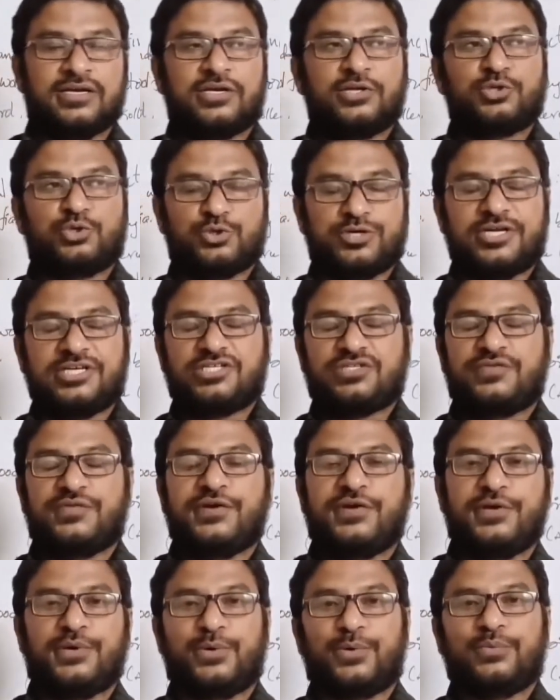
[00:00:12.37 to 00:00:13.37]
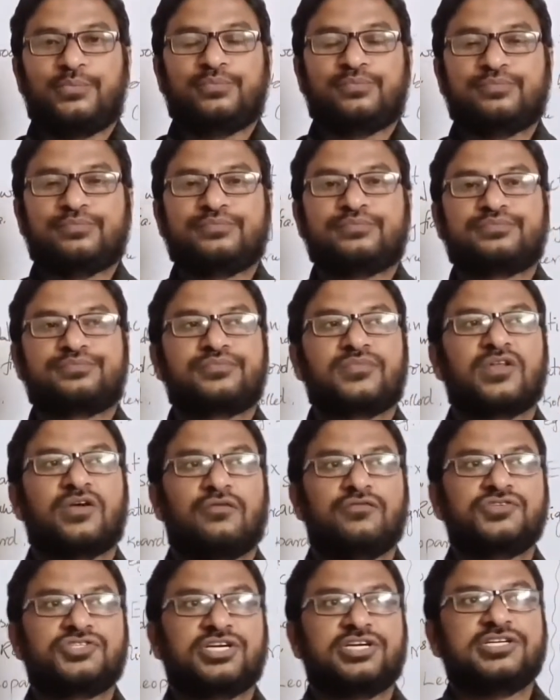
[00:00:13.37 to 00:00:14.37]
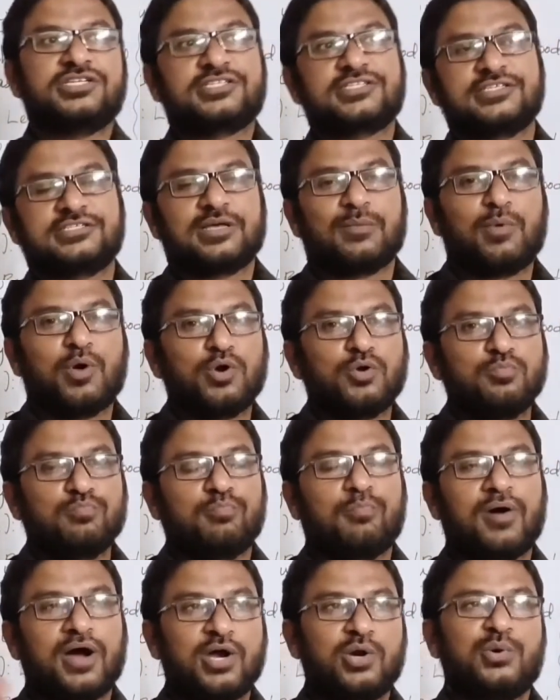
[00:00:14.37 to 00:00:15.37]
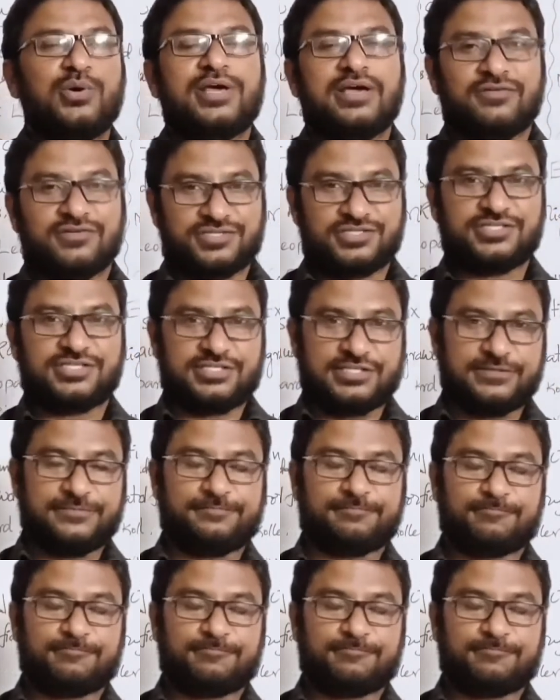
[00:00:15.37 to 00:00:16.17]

In today's video, we shall discuss about biodiversity.